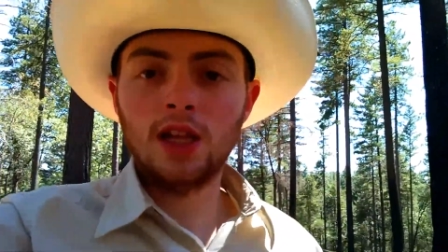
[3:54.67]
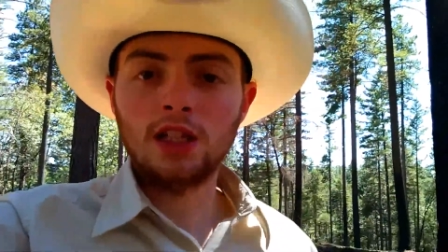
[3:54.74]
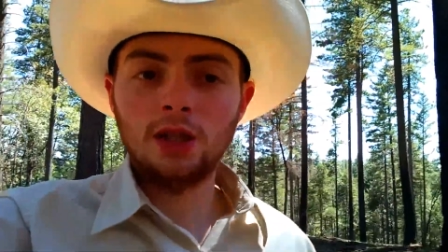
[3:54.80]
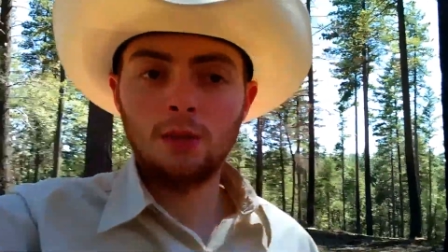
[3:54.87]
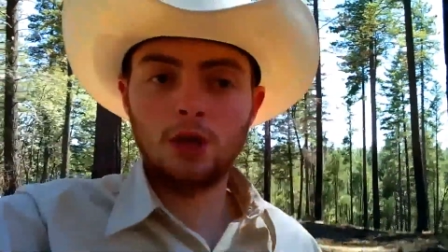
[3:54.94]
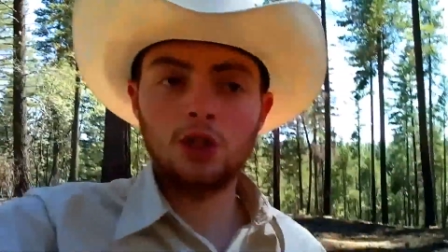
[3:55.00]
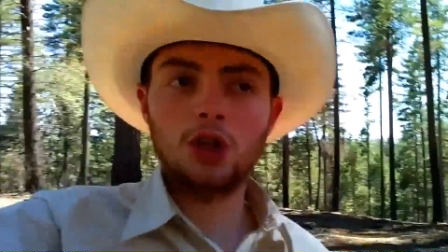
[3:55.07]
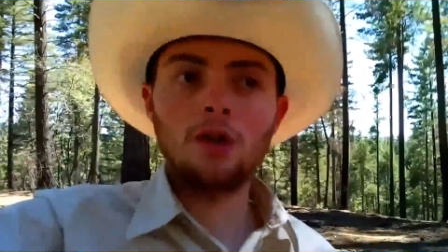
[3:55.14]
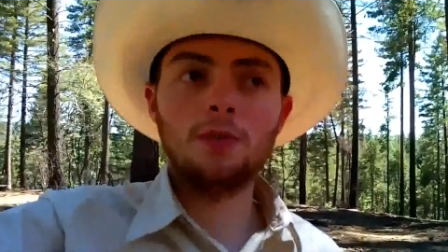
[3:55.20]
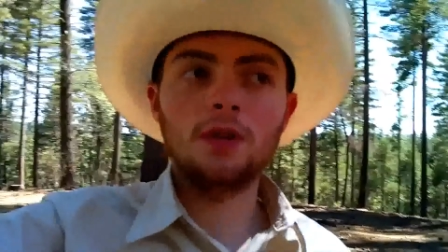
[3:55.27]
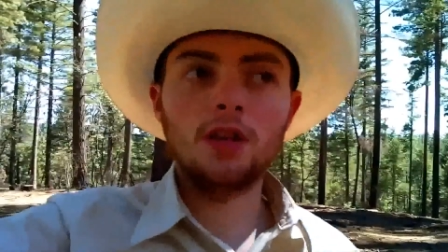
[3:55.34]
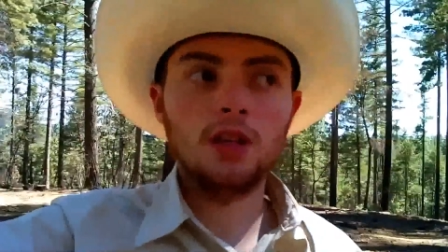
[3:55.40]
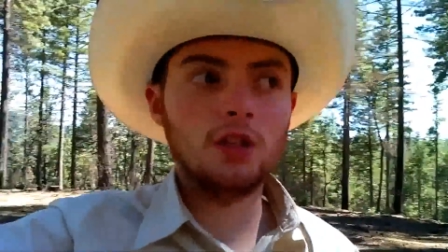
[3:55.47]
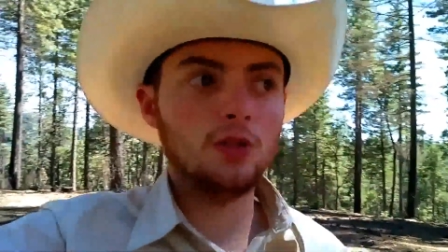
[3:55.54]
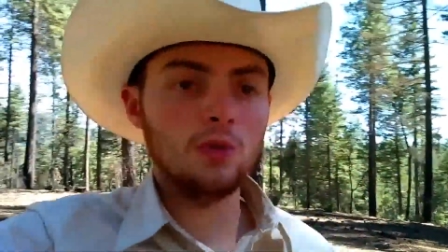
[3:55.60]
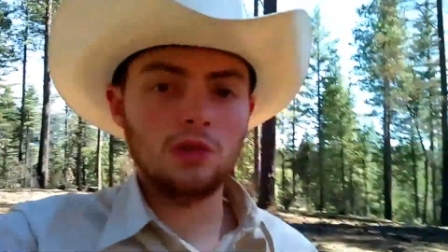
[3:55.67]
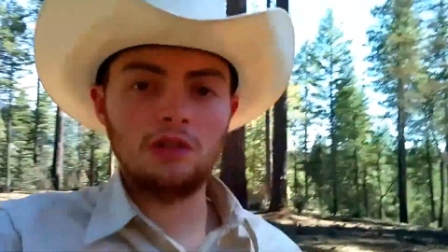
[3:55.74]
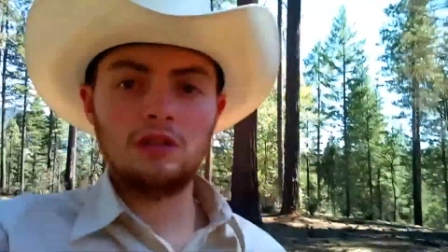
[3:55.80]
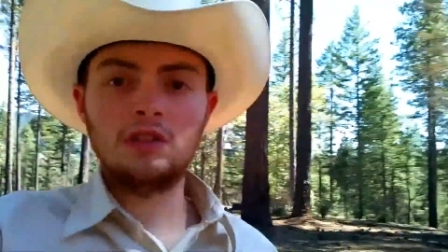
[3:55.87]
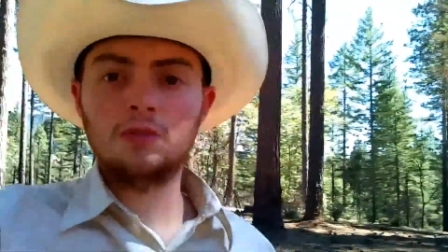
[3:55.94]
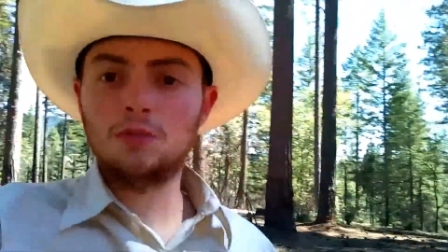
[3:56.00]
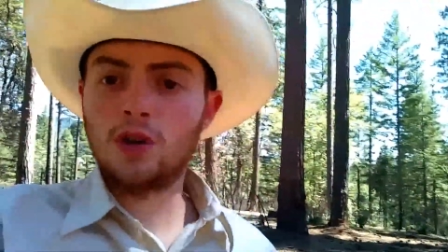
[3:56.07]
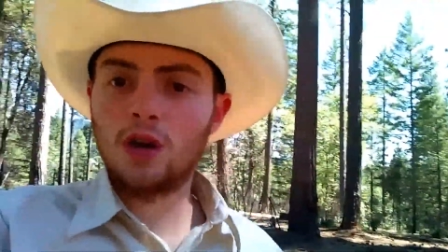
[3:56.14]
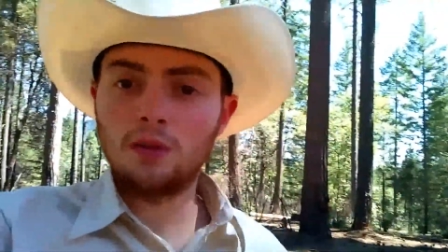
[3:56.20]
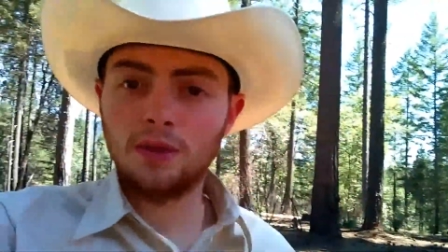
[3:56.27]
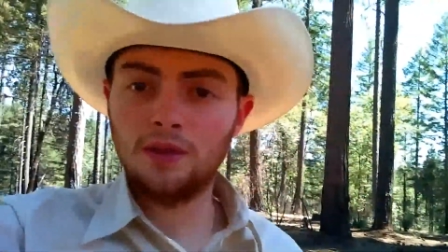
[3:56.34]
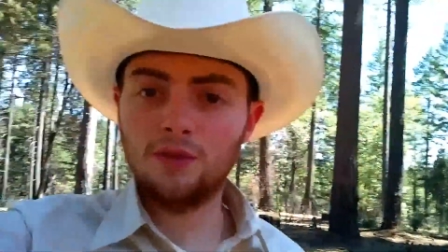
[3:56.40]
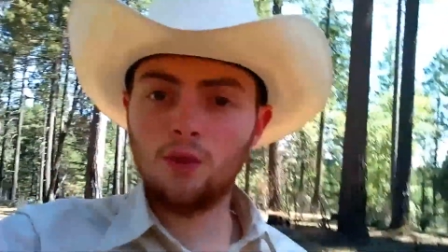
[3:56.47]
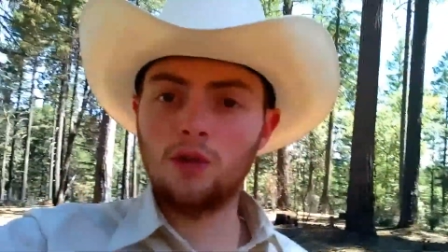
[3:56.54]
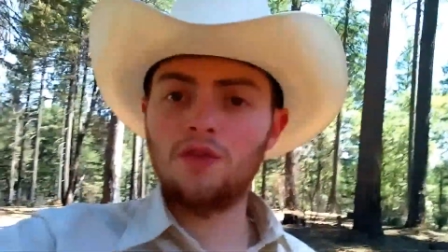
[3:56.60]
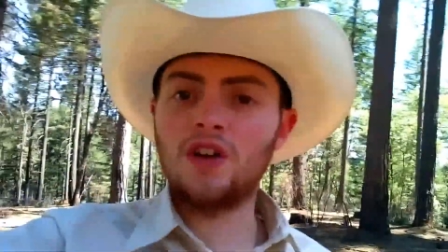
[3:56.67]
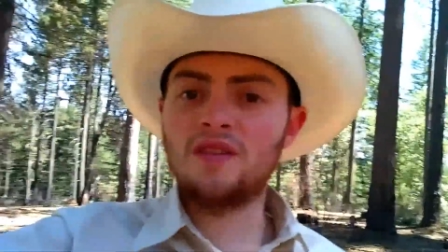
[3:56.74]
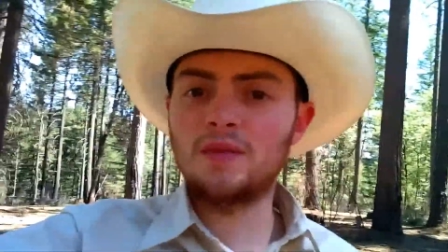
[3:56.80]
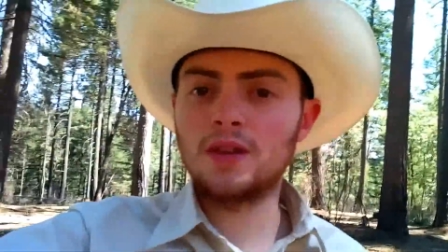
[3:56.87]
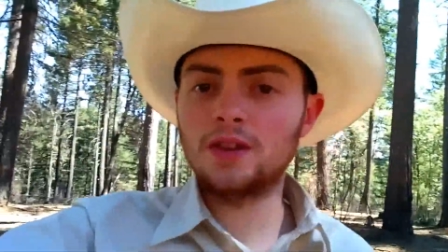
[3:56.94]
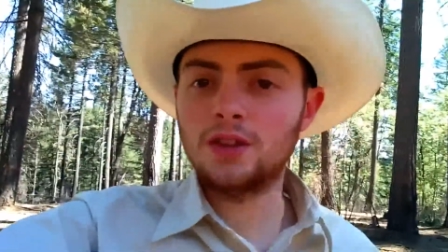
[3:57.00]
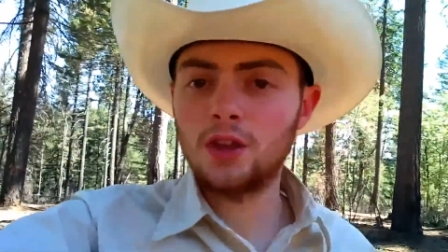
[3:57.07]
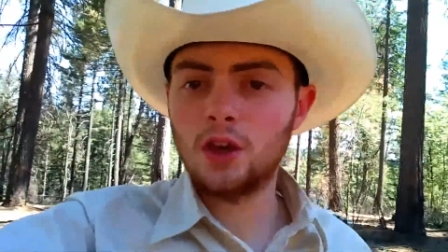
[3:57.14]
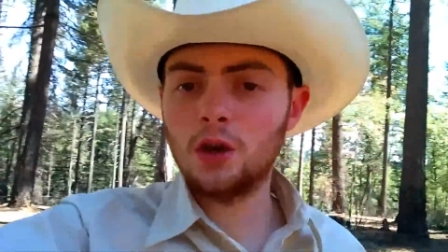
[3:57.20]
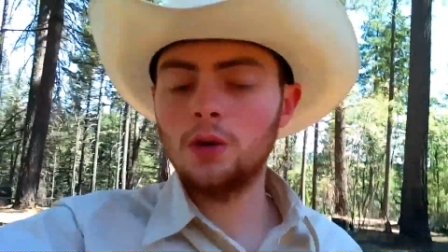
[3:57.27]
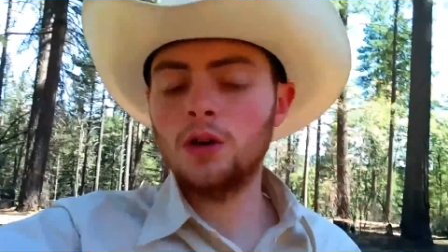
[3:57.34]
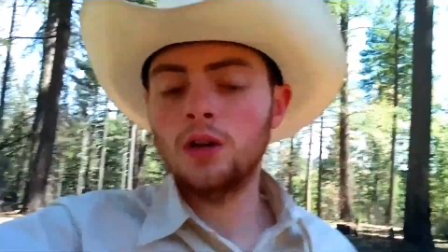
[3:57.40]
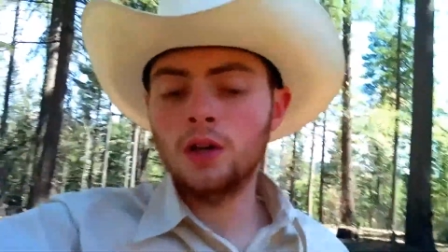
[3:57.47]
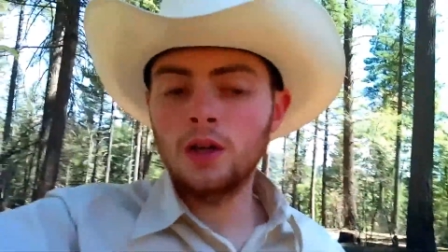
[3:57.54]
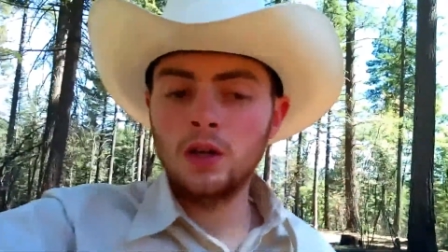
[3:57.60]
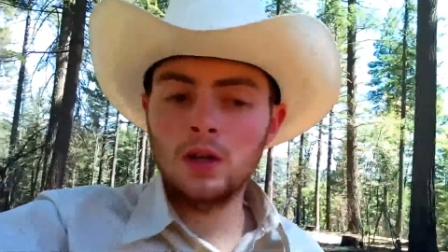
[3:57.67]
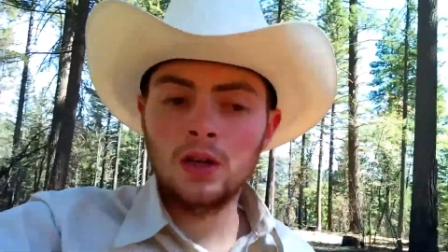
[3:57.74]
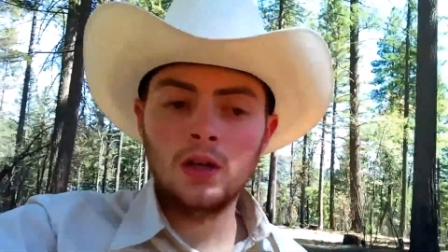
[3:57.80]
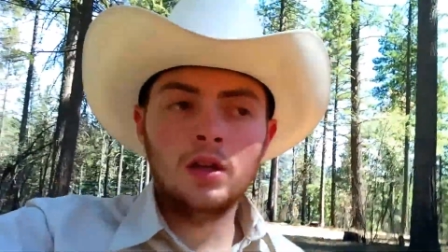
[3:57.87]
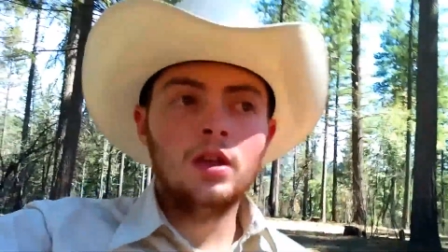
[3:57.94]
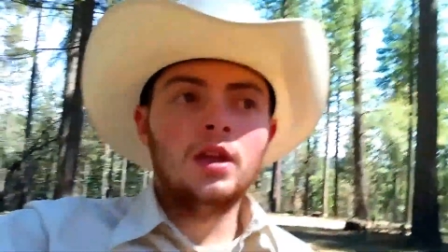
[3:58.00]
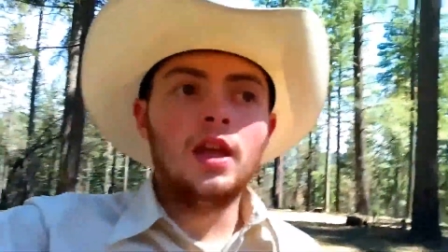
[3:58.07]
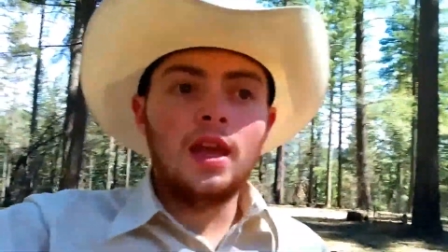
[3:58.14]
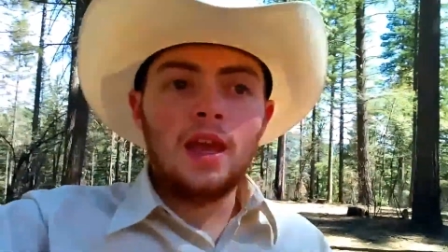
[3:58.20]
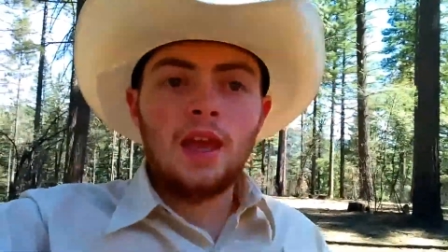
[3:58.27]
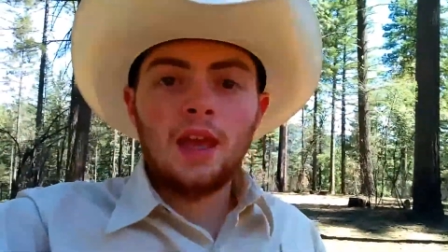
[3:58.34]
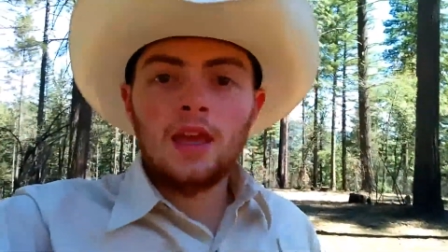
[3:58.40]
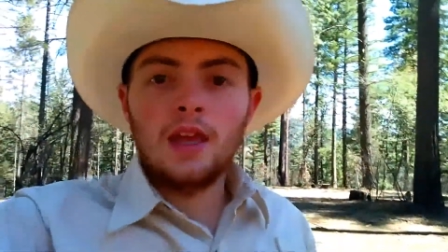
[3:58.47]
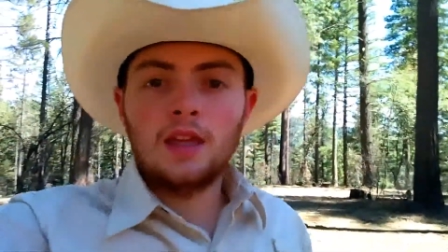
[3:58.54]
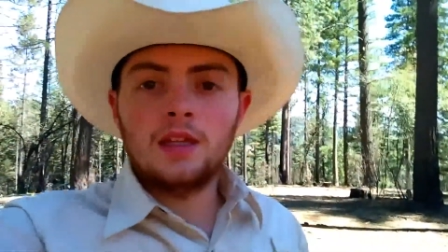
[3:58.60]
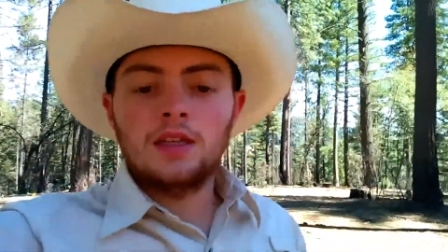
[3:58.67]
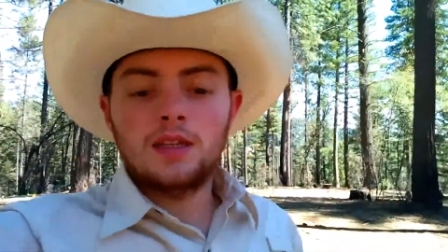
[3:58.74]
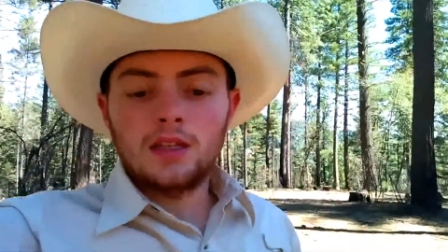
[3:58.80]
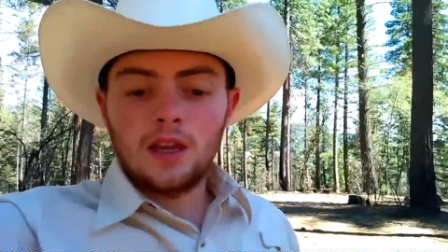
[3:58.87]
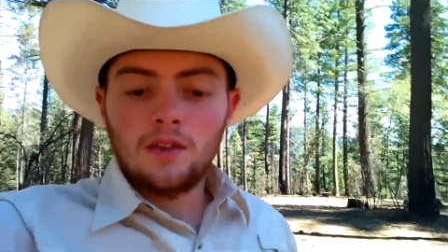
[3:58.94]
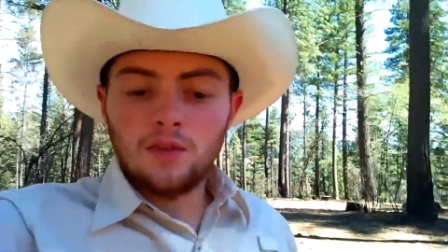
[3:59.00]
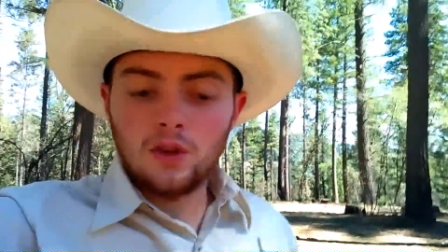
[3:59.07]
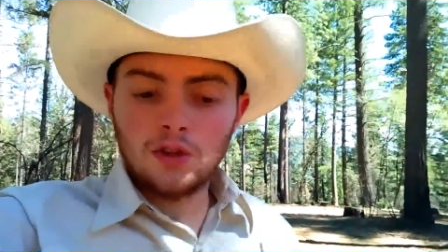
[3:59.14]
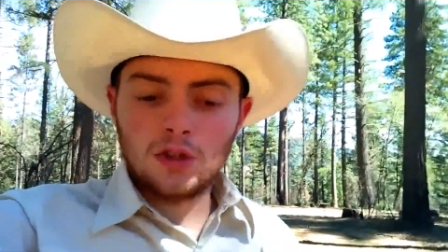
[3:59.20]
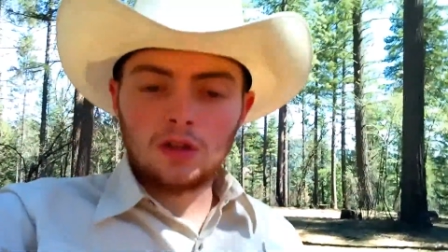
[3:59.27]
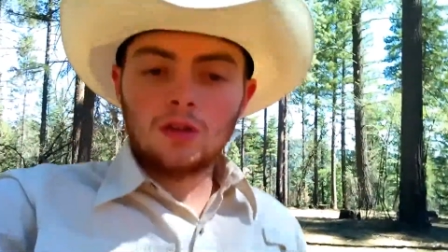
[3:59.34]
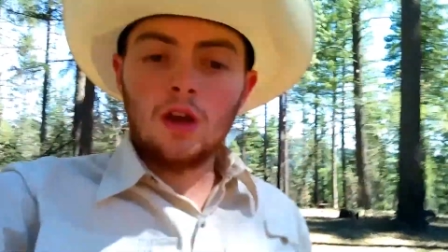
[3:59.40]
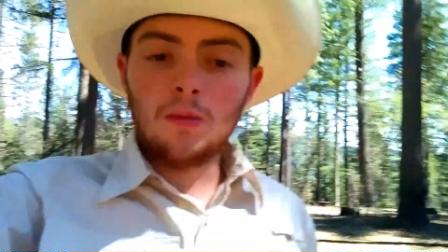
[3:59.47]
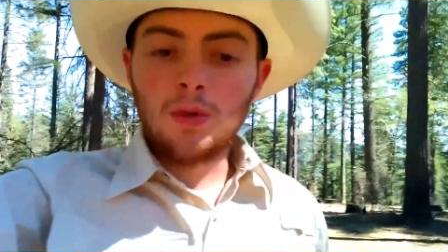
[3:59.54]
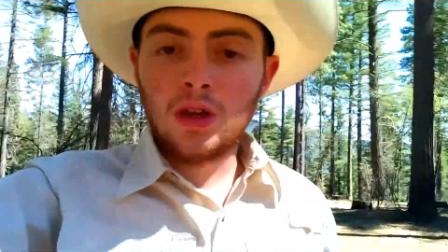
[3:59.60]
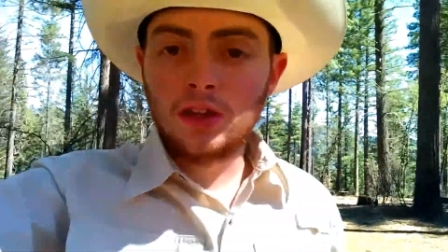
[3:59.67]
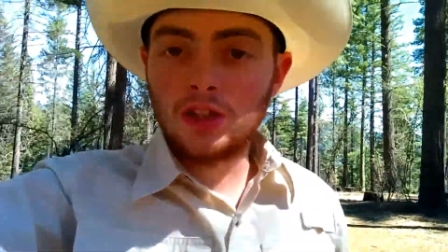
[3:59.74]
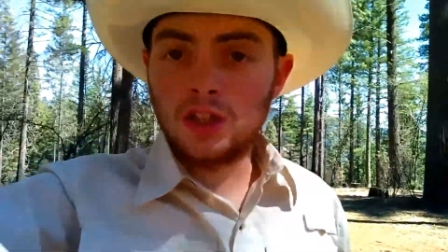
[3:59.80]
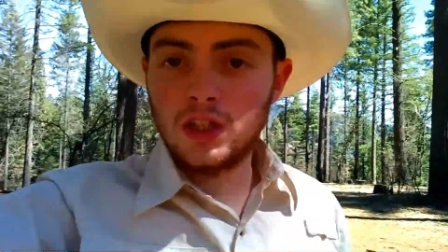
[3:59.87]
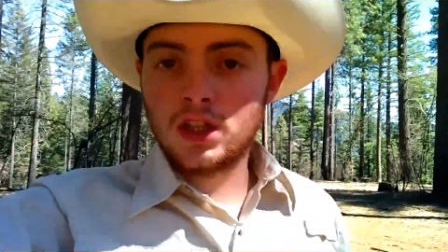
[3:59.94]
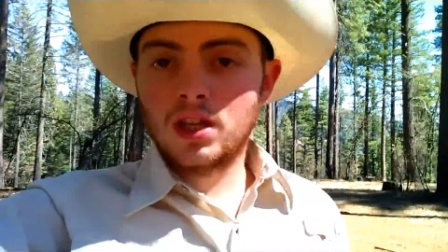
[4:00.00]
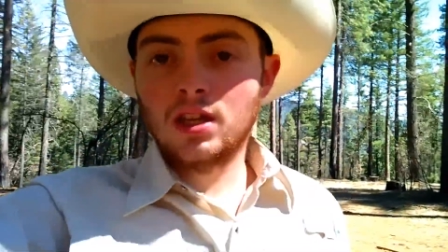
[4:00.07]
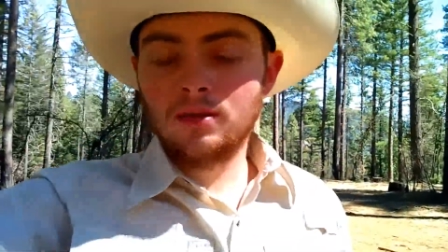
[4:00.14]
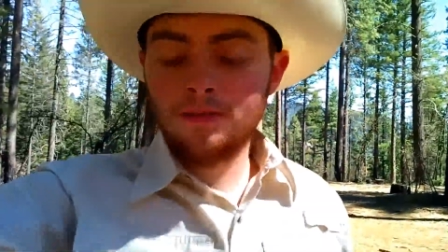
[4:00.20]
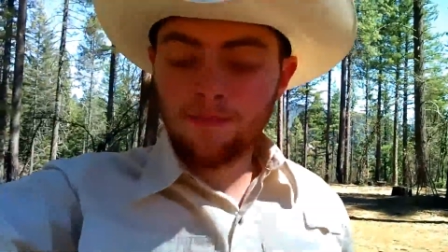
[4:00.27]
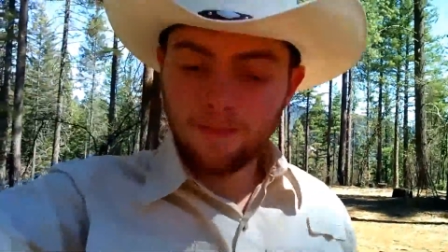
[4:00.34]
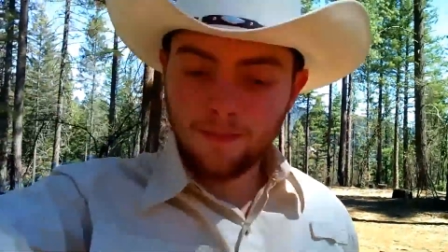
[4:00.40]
The last time I sharpened this was probably 4 or 5 months ago, and I've used it a bit since then.